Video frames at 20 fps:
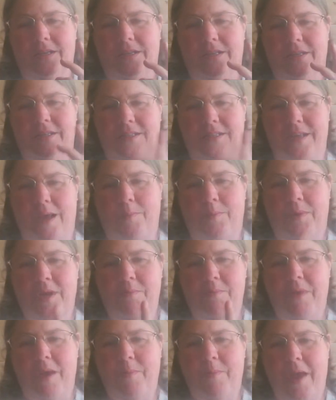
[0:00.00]
Something
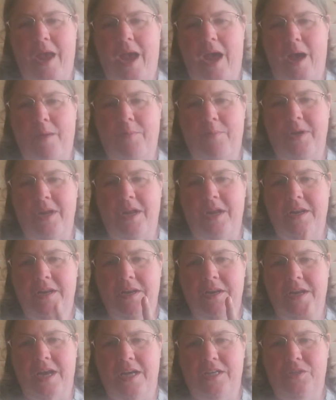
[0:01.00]
may be happening
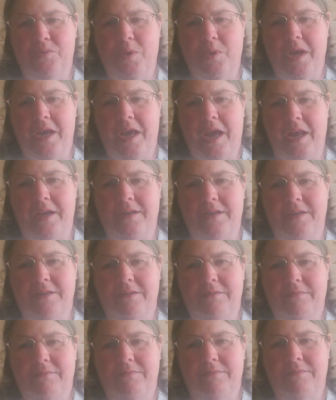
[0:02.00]
next weekend.
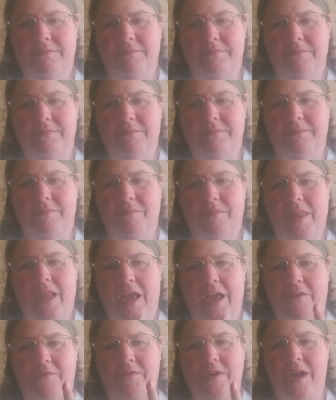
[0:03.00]

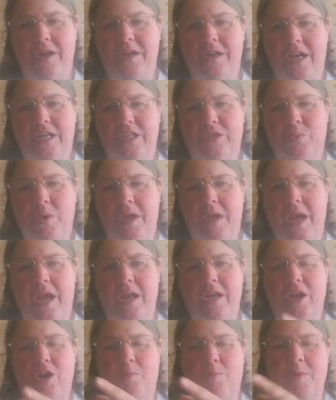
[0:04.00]
If not next
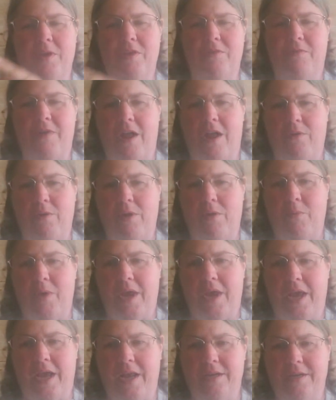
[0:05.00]
weekend, it'll be the following
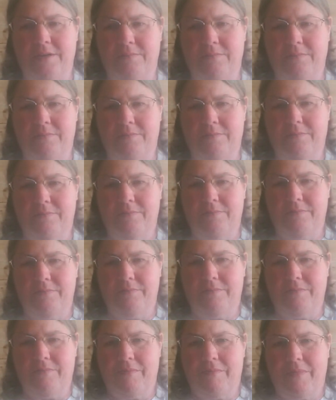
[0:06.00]
weekend.
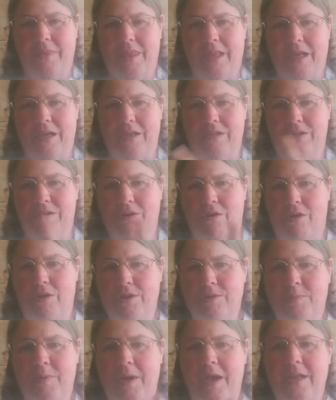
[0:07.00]
So it all
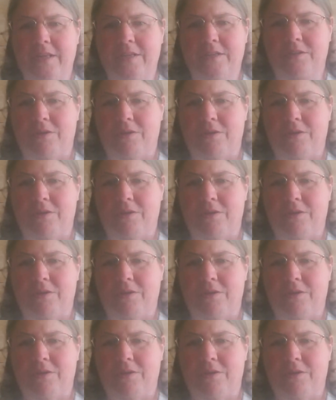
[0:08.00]
depends